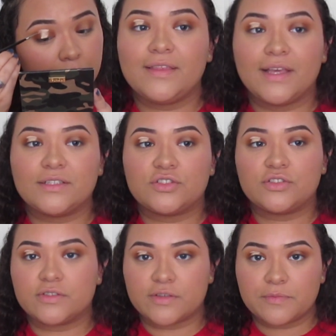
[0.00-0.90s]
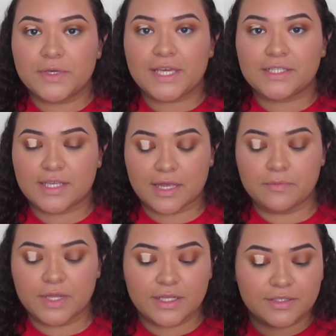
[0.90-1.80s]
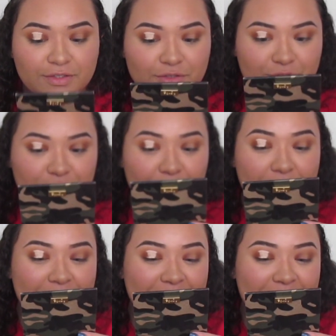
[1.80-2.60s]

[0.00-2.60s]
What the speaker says: That just took me like 10 minutes to do.